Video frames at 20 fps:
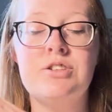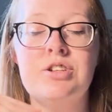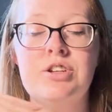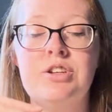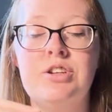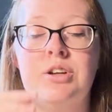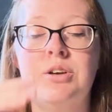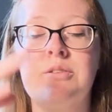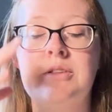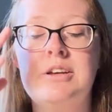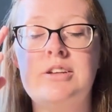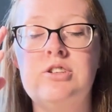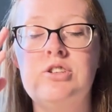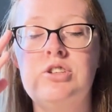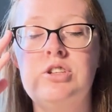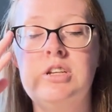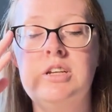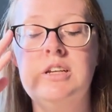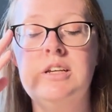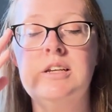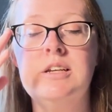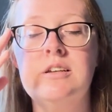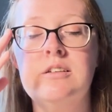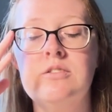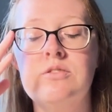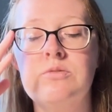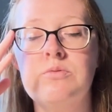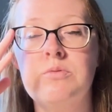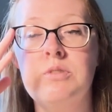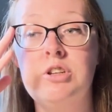to know that she
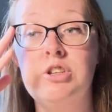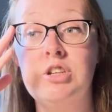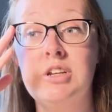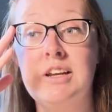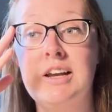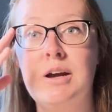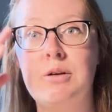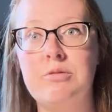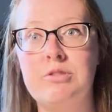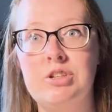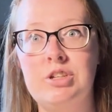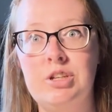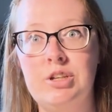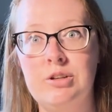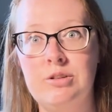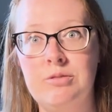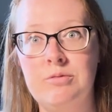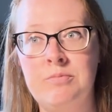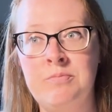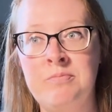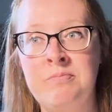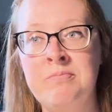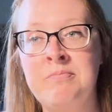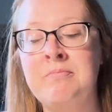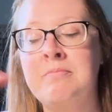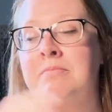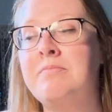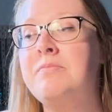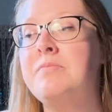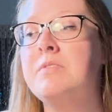is reaching out to you.
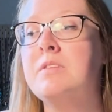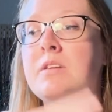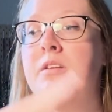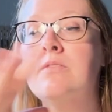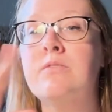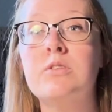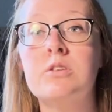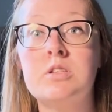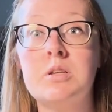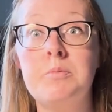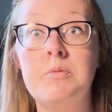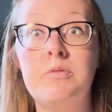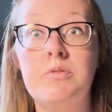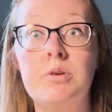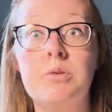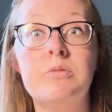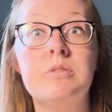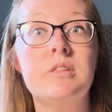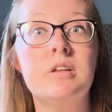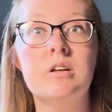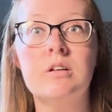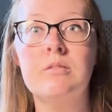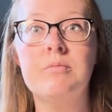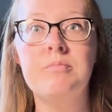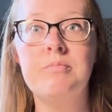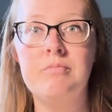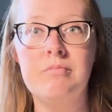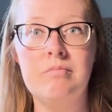For some of you, there